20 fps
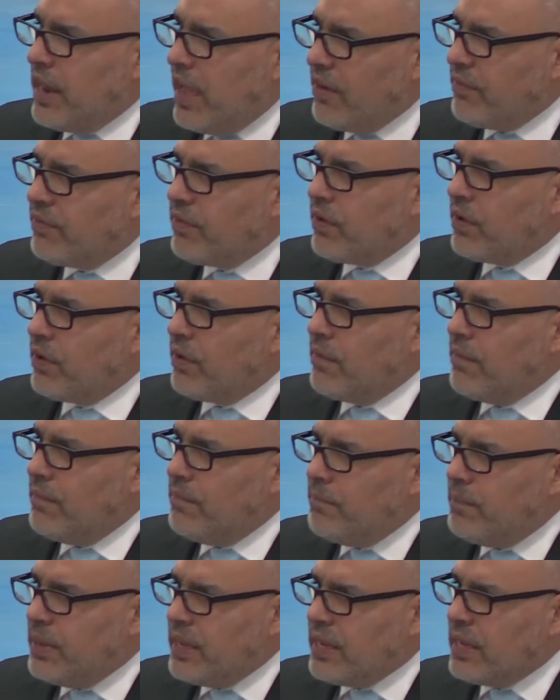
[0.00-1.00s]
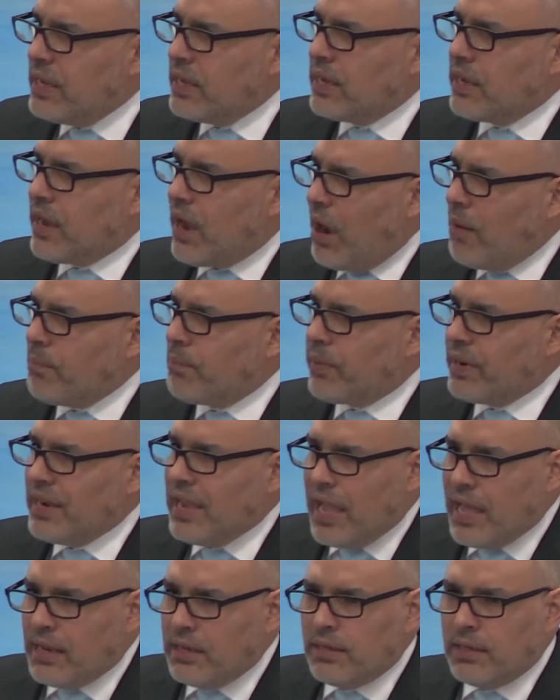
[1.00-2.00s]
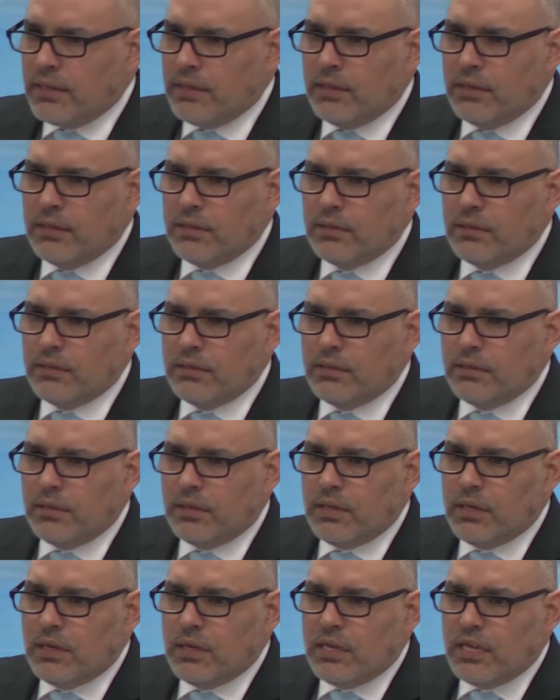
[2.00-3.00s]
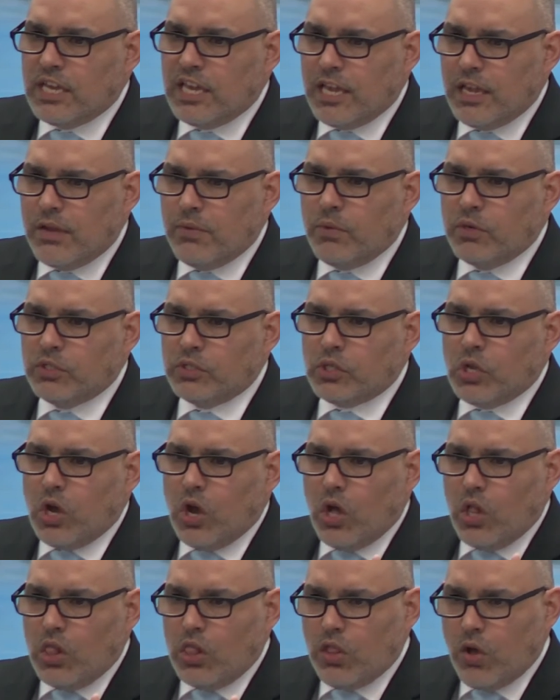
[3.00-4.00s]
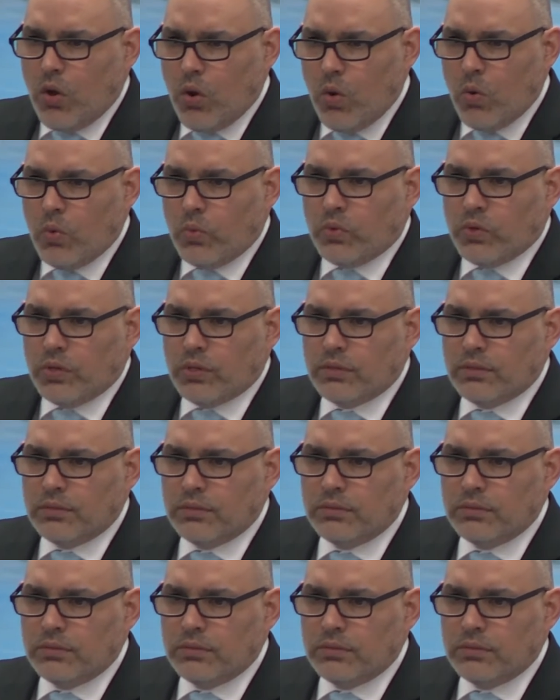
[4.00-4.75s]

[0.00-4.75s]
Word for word: Never being comprehended, he was alone